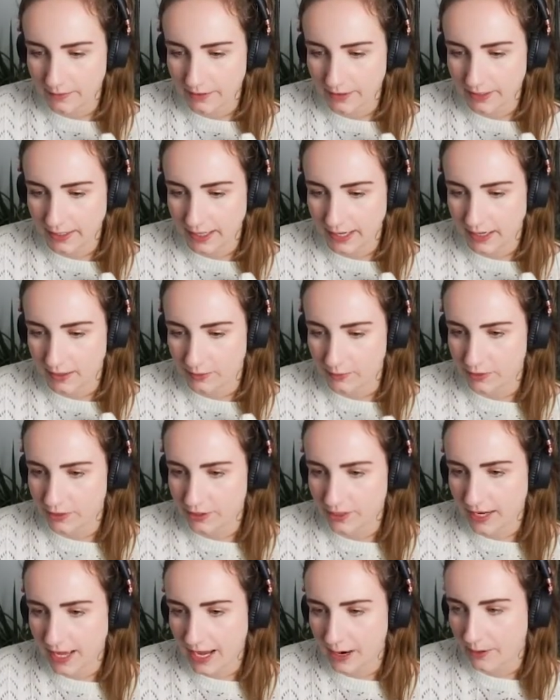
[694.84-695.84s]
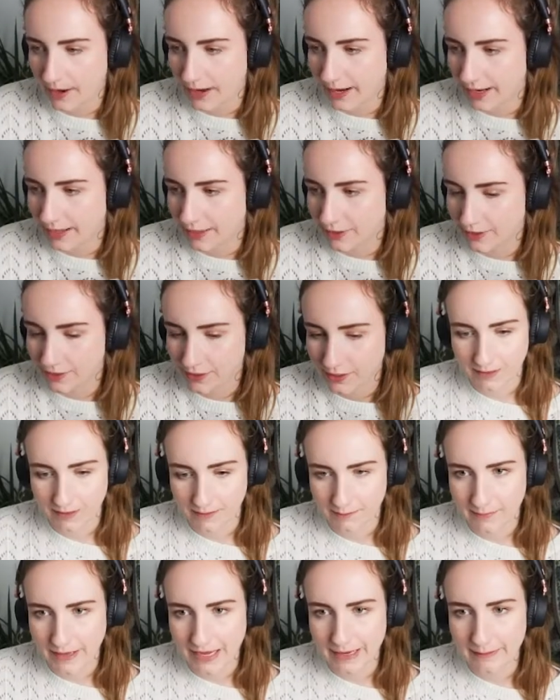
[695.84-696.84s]
Chill out. Chill out, Ash.
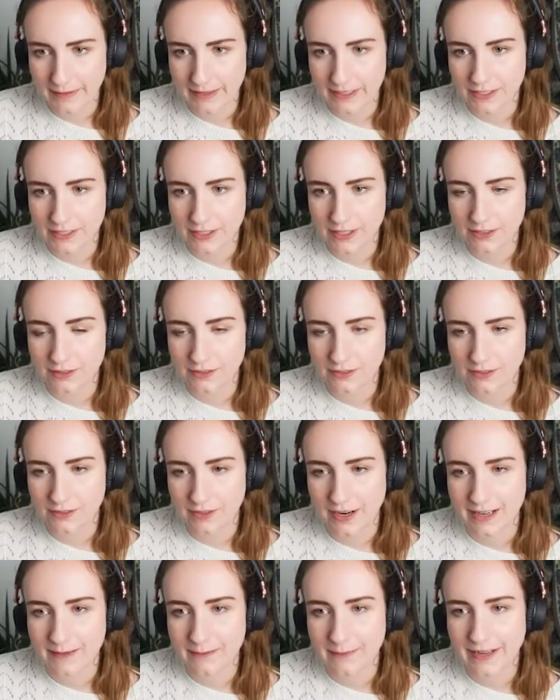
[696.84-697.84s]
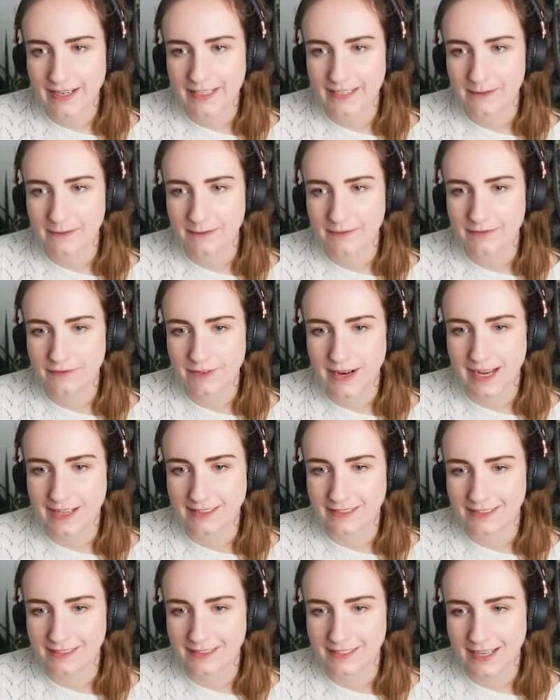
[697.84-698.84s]
Maybe she could try and make some
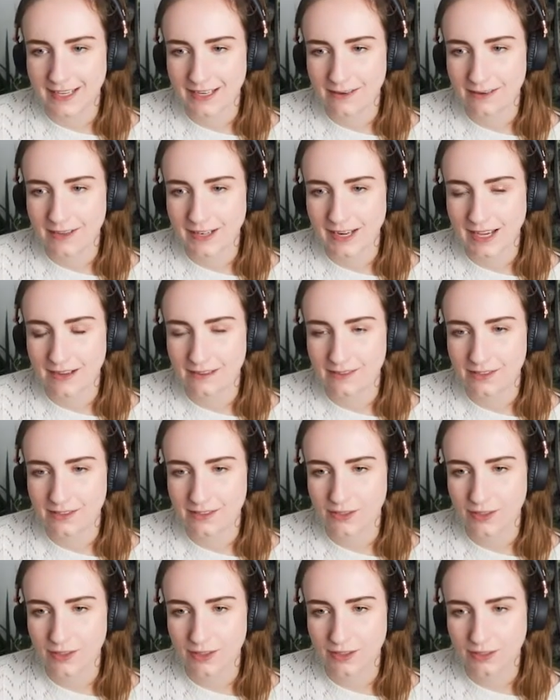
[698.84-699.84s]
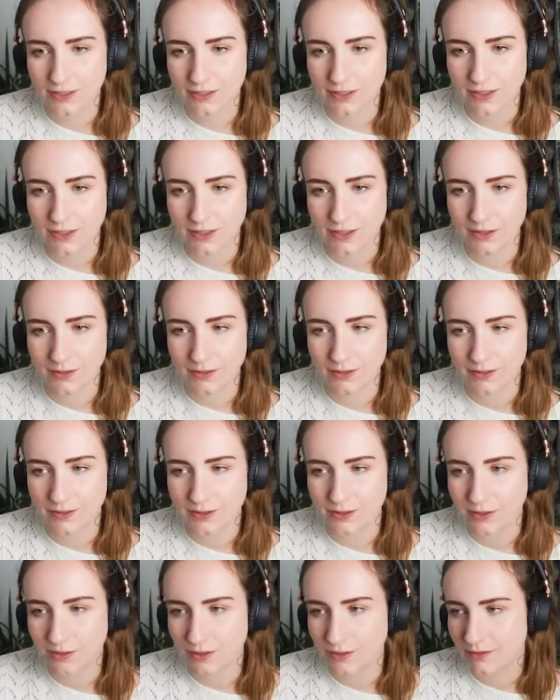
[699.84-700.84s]
friends. Are you allowed to talk to
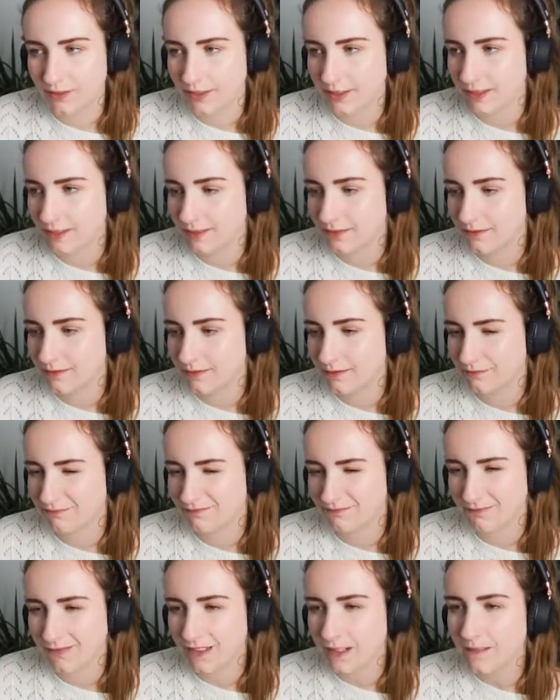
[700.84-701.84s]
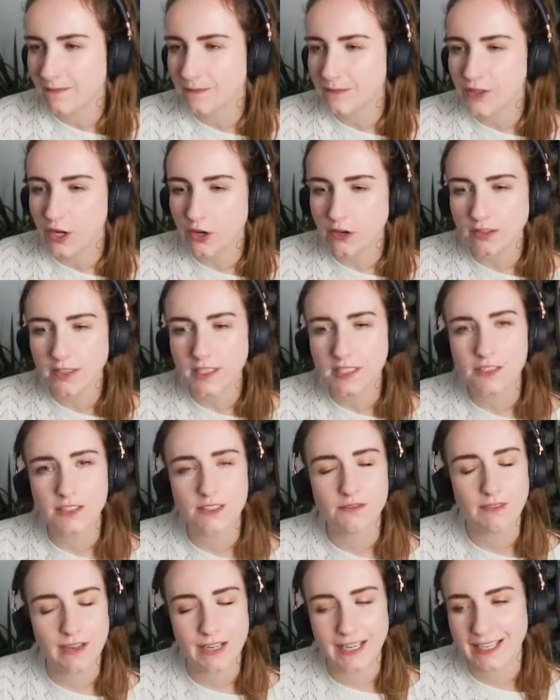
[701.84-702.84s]
children? Toddlers
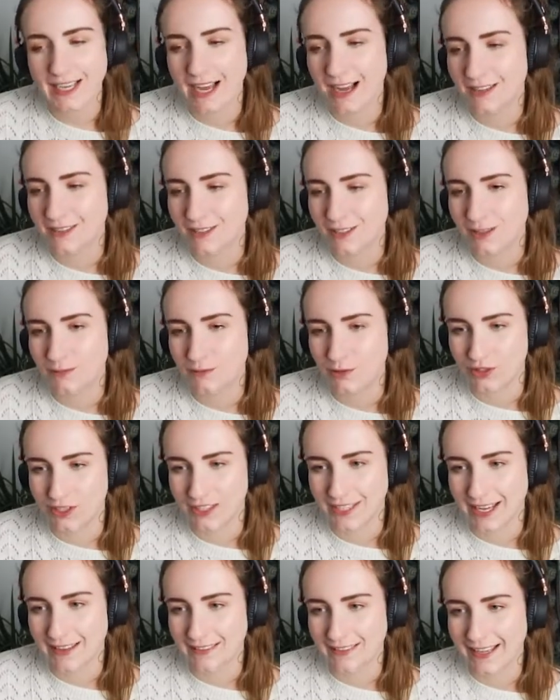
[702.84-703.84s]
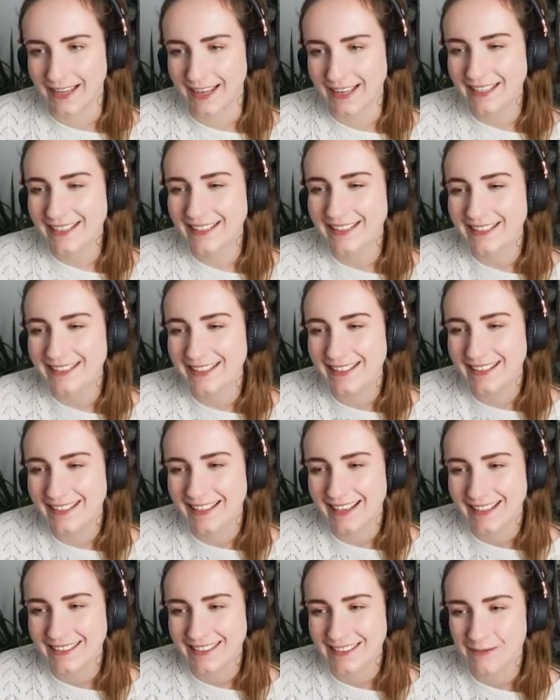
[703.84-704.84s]
just really can't do much, can they? They
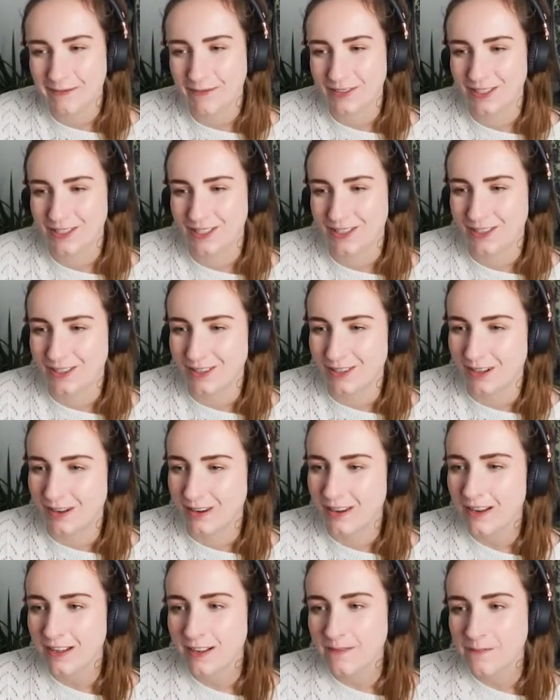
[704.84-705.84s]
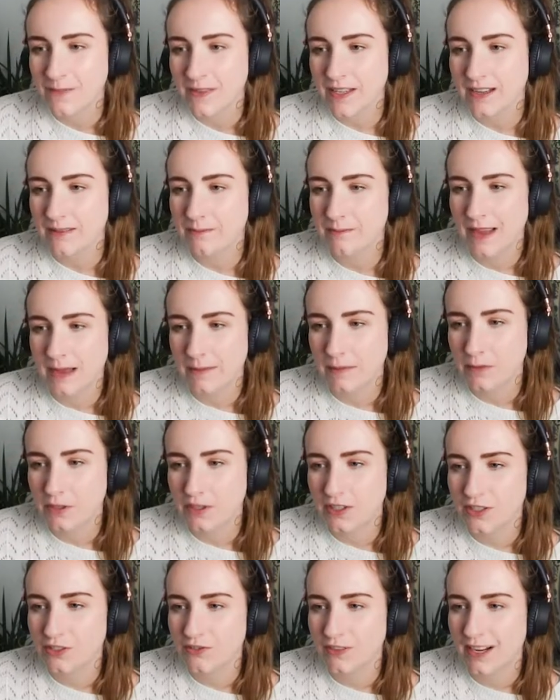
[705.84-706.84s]
can't do much at all. Maybe we
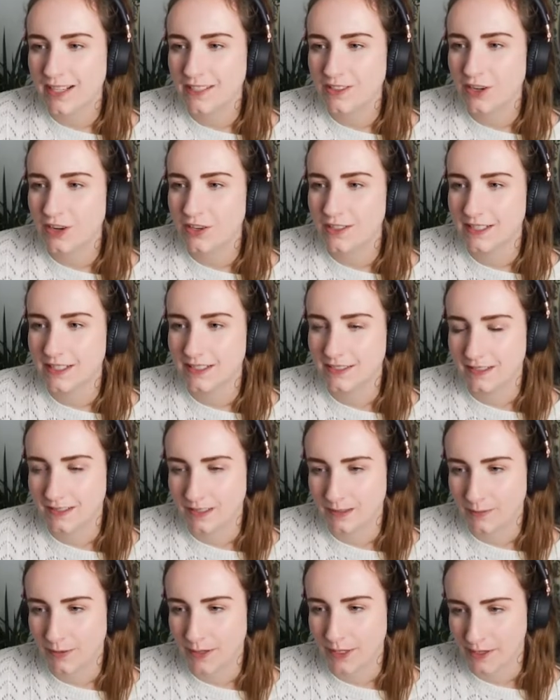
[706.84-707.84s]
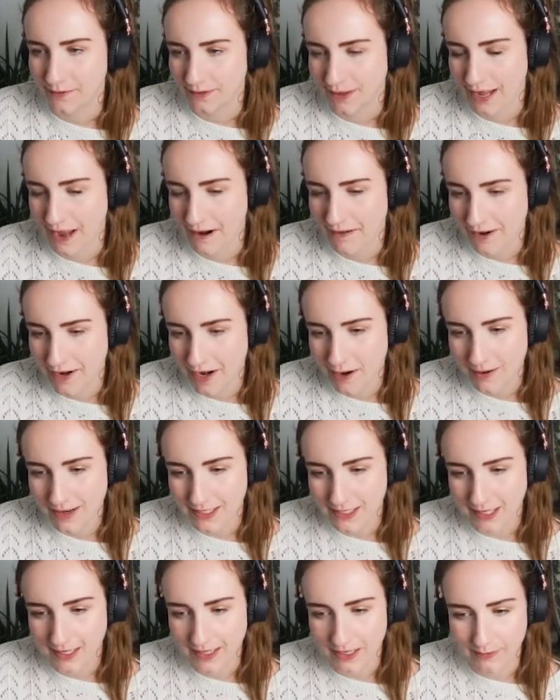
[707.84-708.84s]
could try and talk to this little boy over here. I know he's
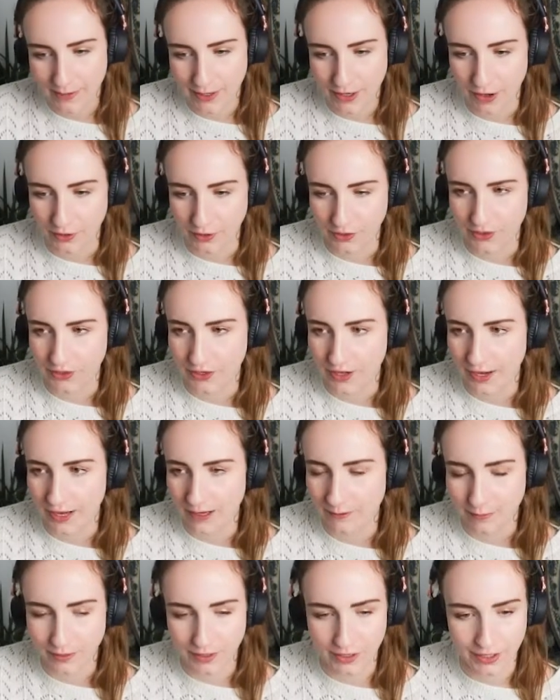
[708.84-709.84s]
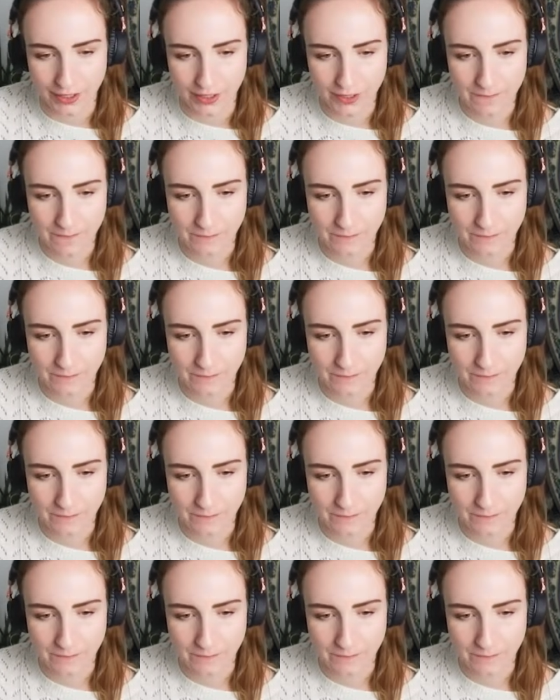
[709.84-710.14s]
a little bit older than her, but